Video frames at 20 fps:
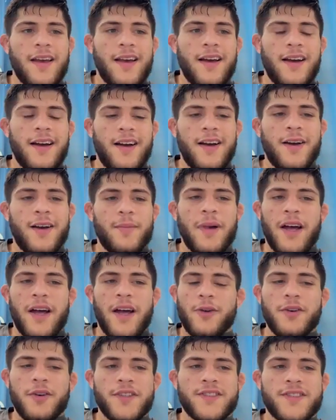I
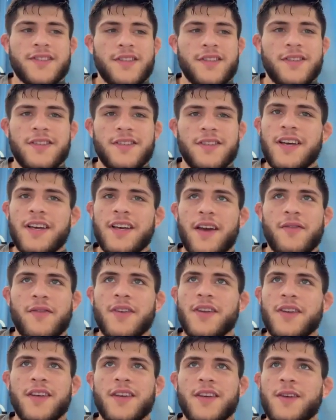don't necessarily have
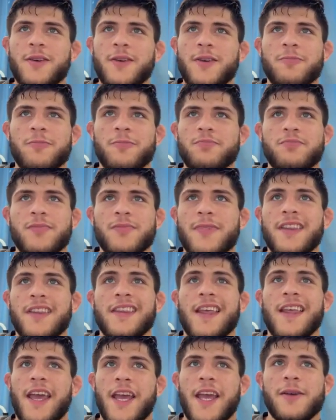any
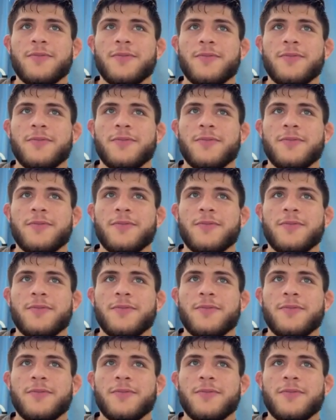names.